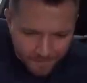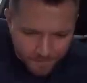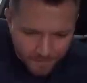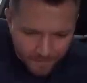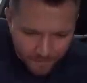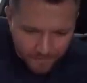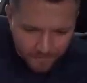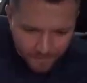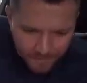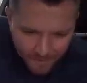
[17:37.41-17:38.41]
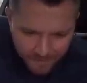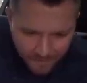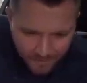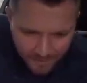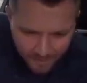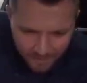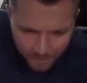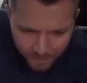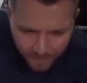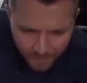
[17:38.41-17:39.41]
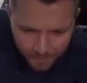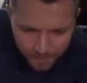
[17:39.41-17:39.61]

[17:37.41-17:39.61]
That looks looks nice and clean, that, to be fair.